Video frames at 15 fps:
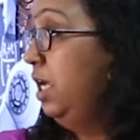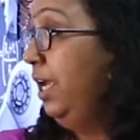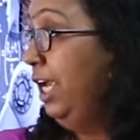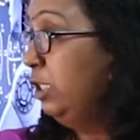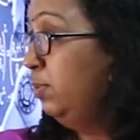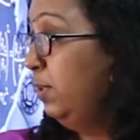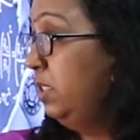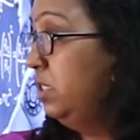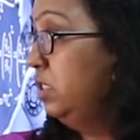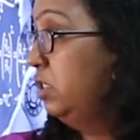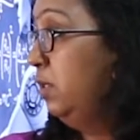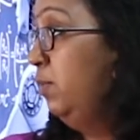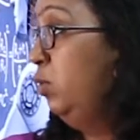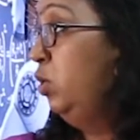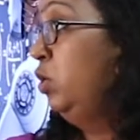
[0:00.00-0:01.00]
Expert
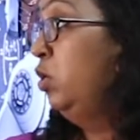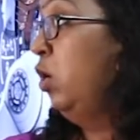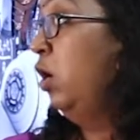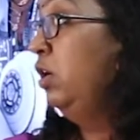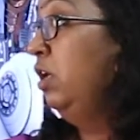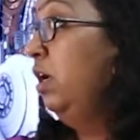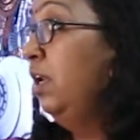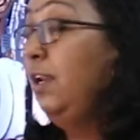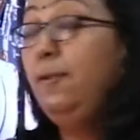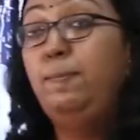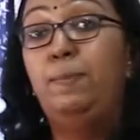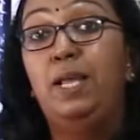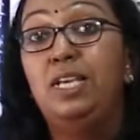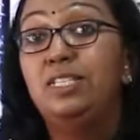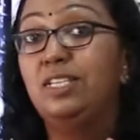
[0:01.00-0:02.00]
system do not
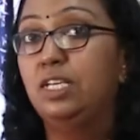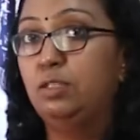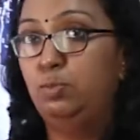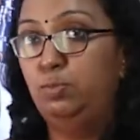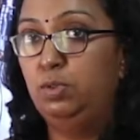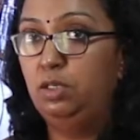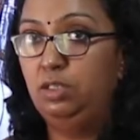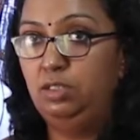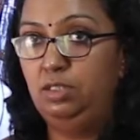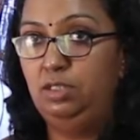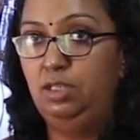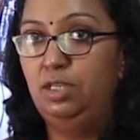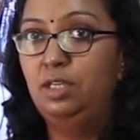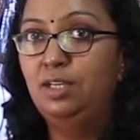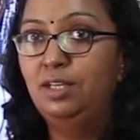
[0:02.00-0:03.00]
replace
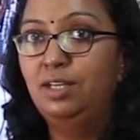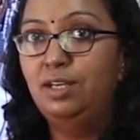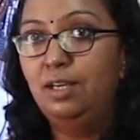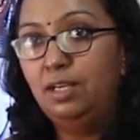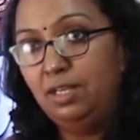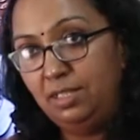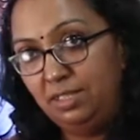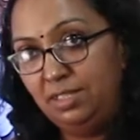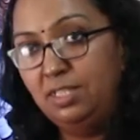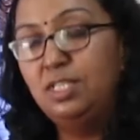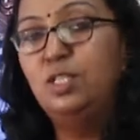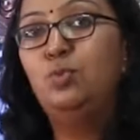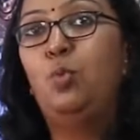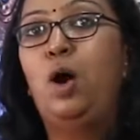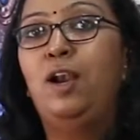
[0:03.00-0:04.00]
experts. This
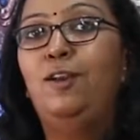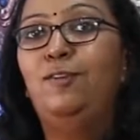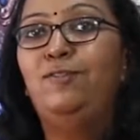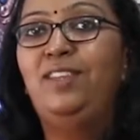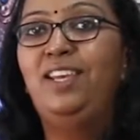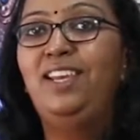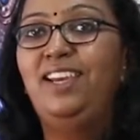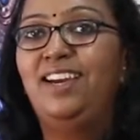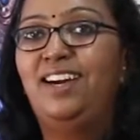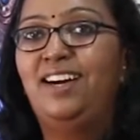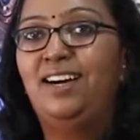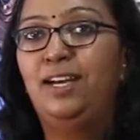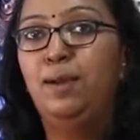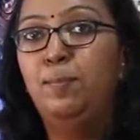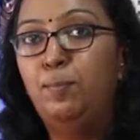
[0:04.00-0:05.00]
is one of the
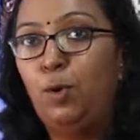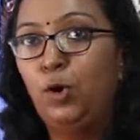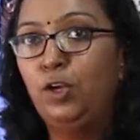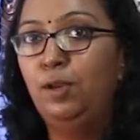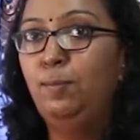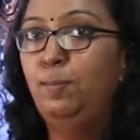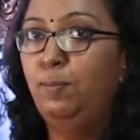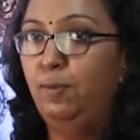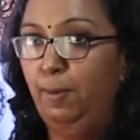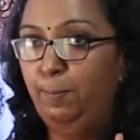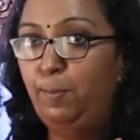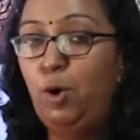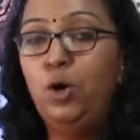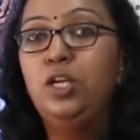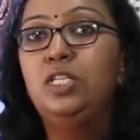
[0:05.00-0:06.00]
important
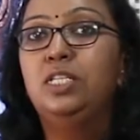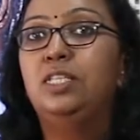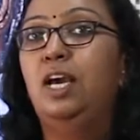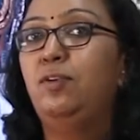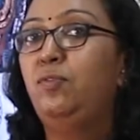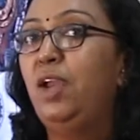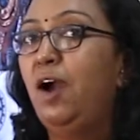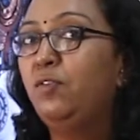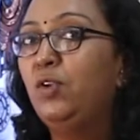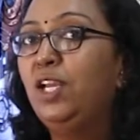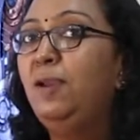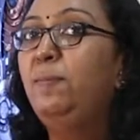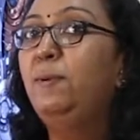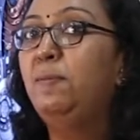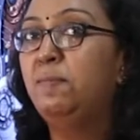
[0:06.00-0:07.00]
point that we have to
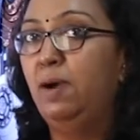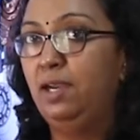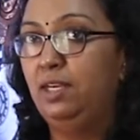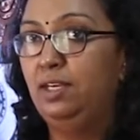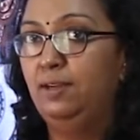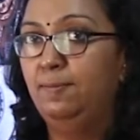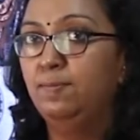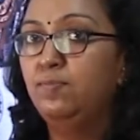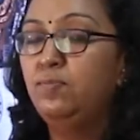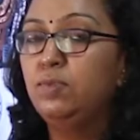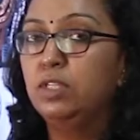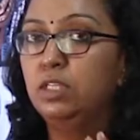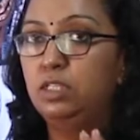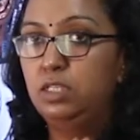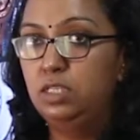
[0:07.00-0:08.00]
keep in mind.
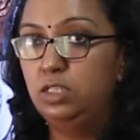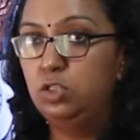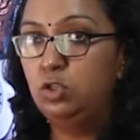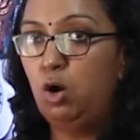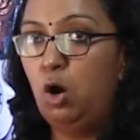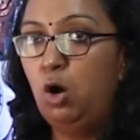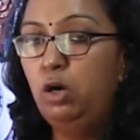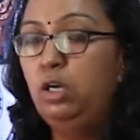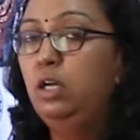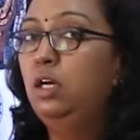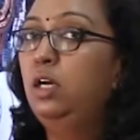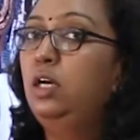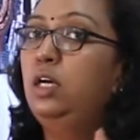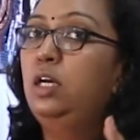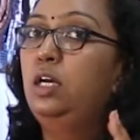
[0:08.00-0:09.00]
This is not
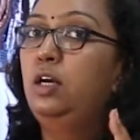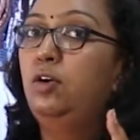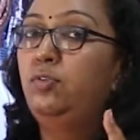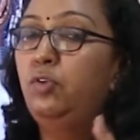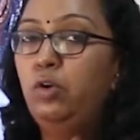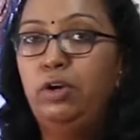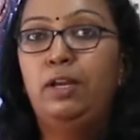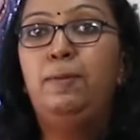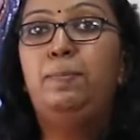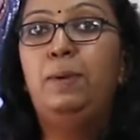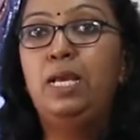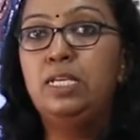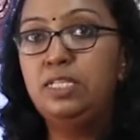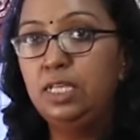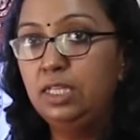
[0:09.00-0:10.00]
for
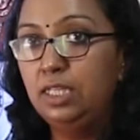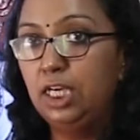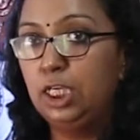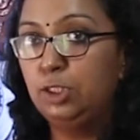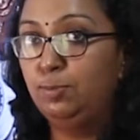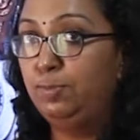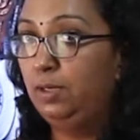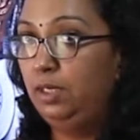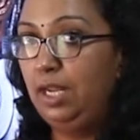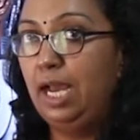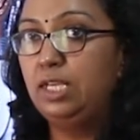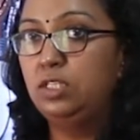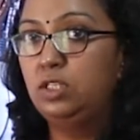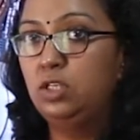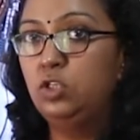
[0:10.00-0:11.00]
replacing the expert
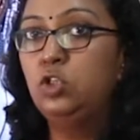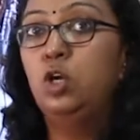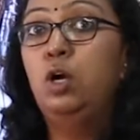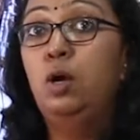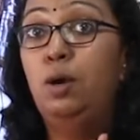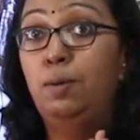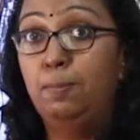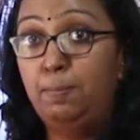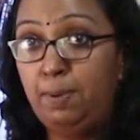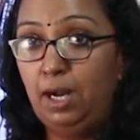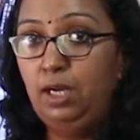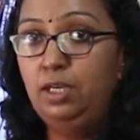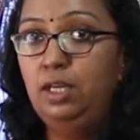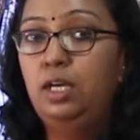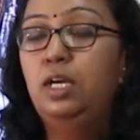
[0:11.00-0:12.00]
as such,
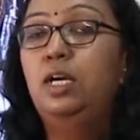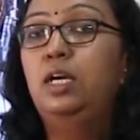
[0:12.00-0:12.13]
but